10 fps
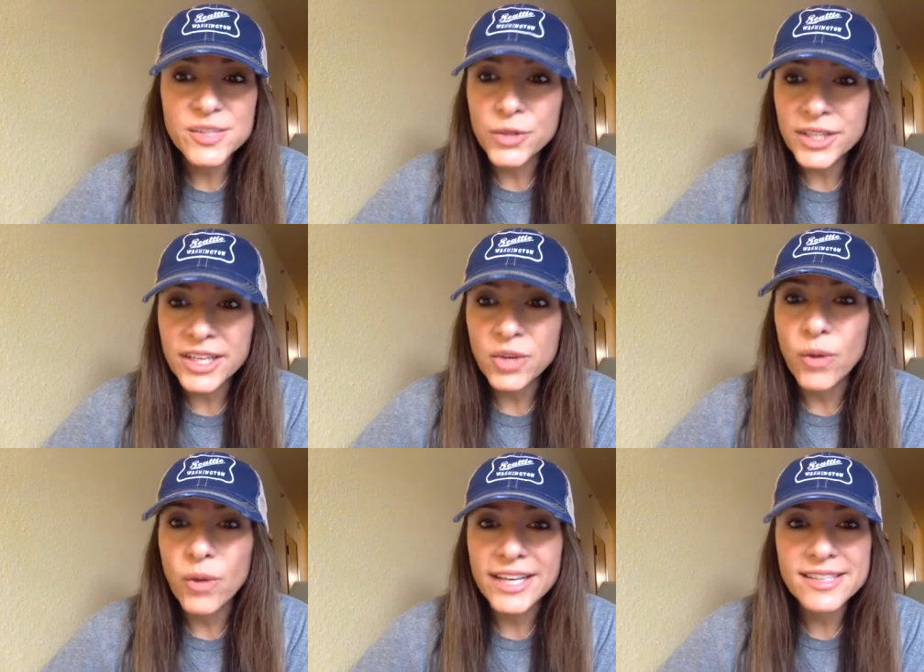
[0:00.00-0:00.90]
working?
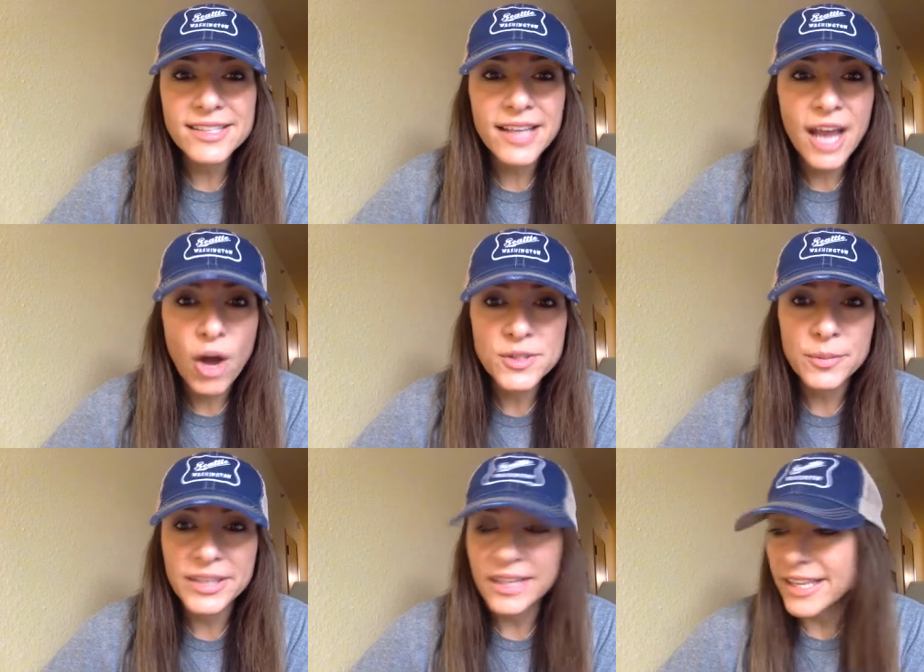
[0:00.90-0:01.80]
Why does it help so
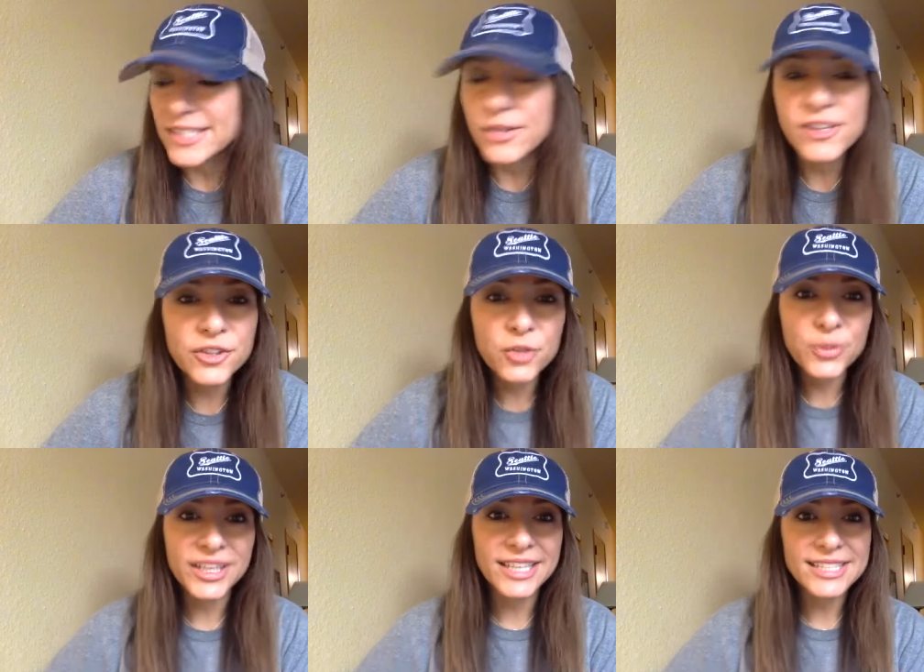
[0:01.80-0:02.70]
many things? So I started
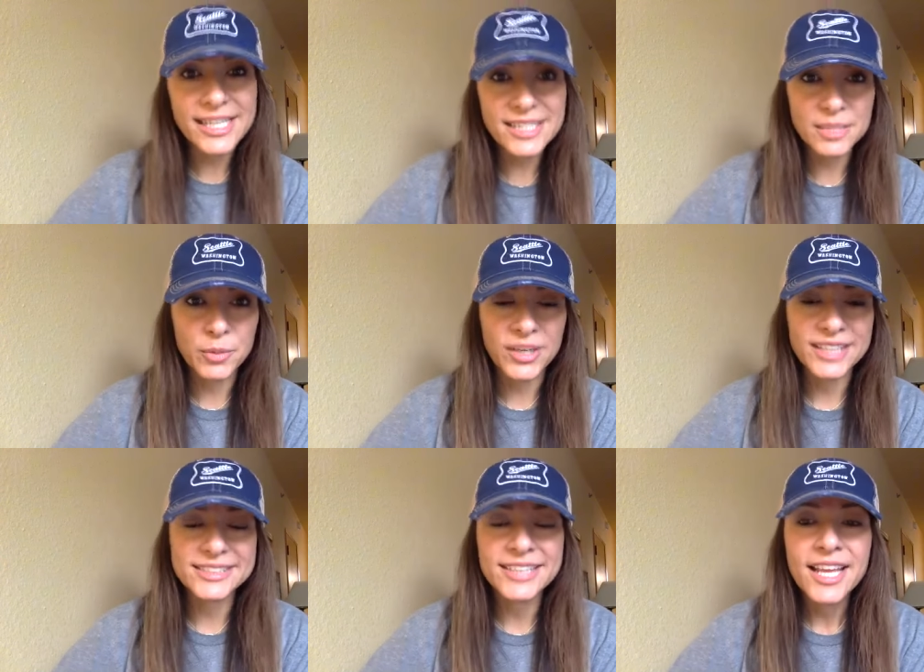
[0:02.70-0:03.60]
reading
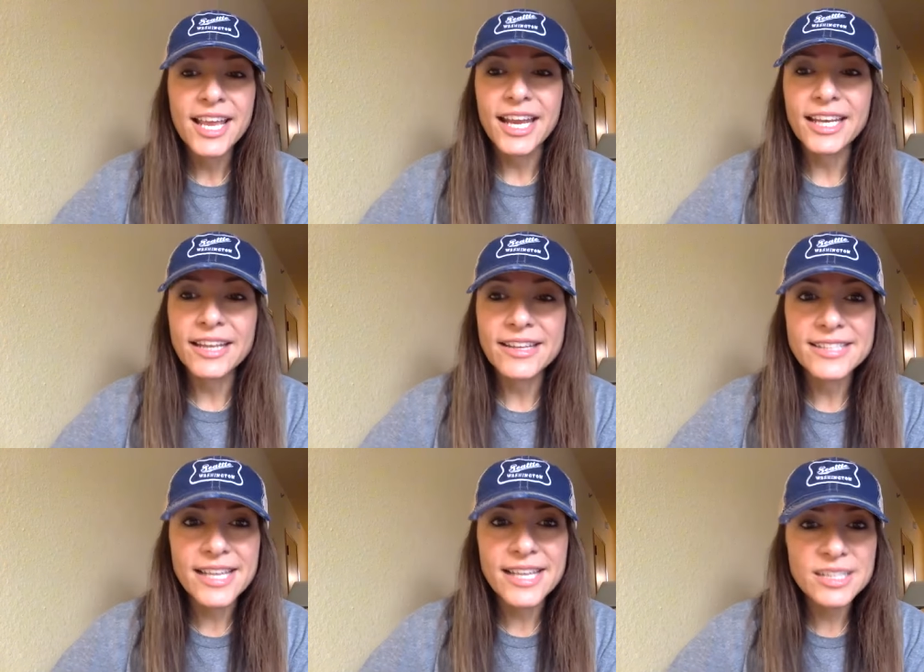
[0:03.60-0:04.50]
testimonies. And in
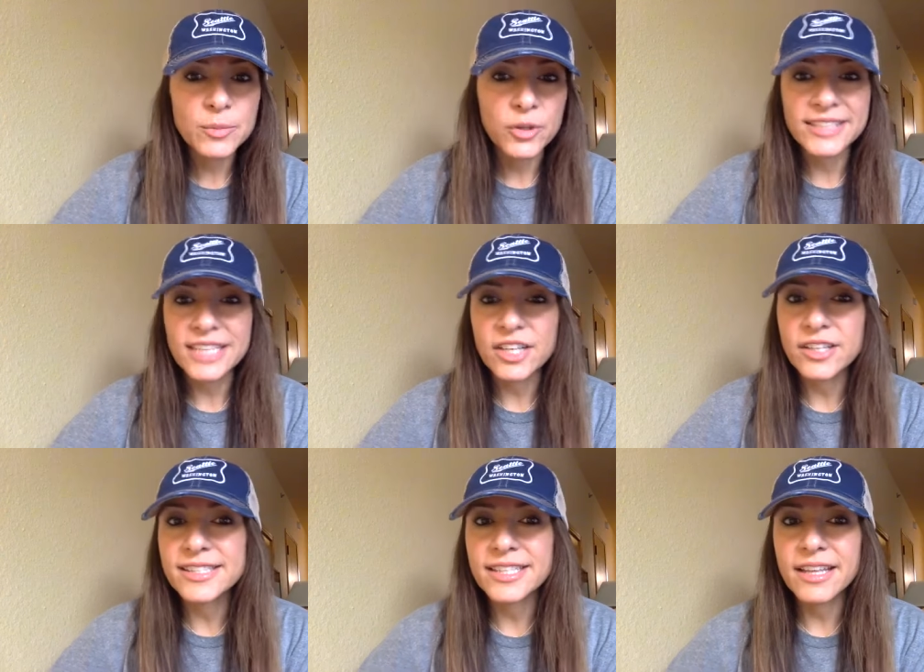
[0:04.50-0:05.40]
these testimonies, I
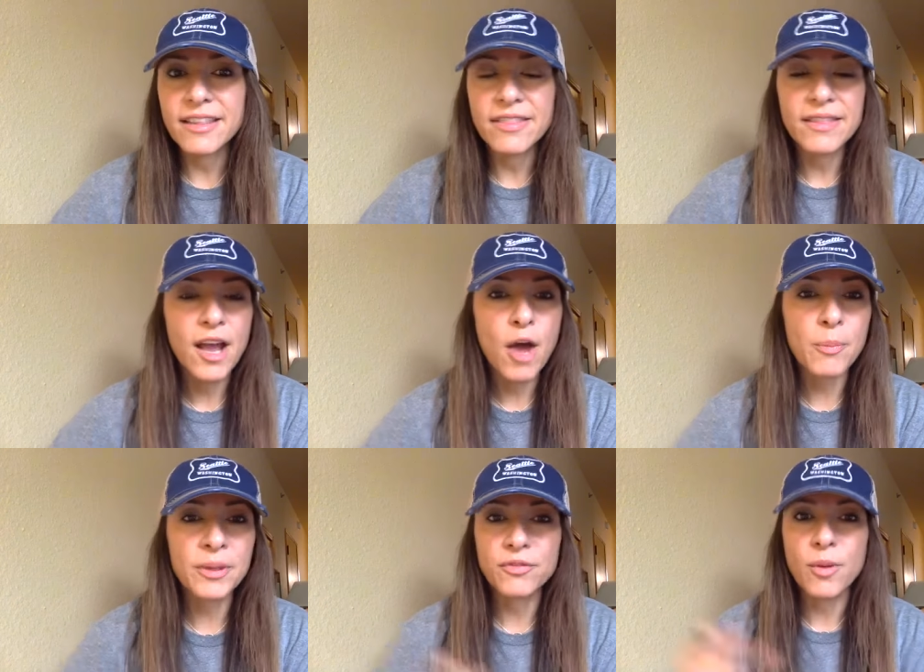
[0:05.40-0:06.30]
could see
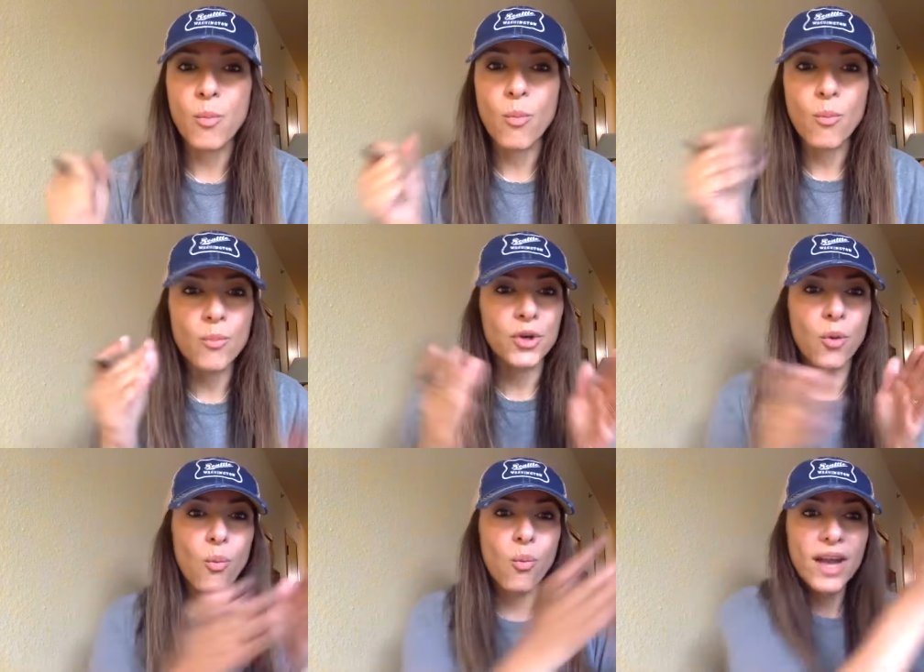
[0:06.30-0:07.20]
helping from, you
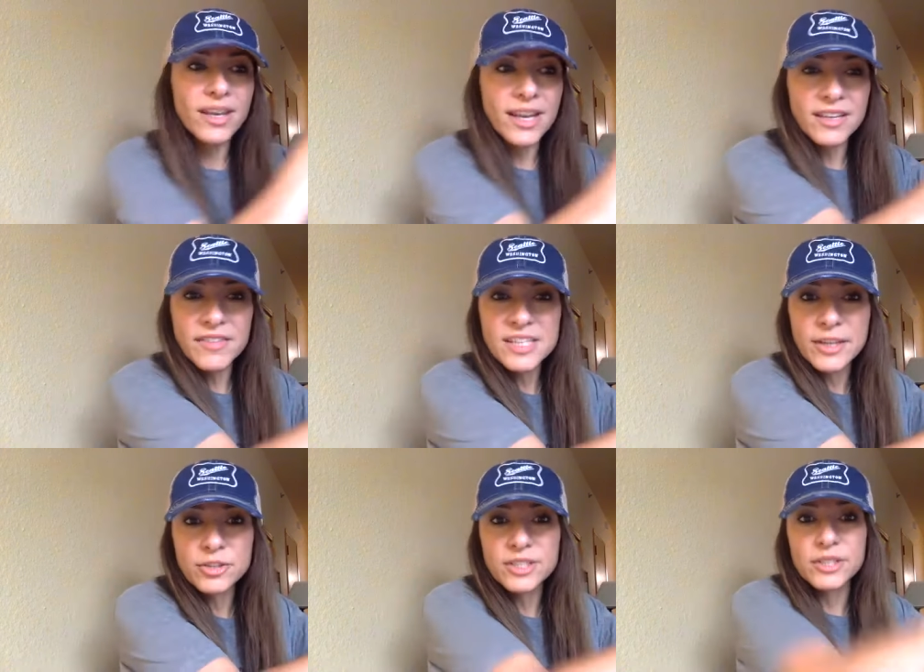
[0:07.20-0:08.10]
know, one end of the spectrum to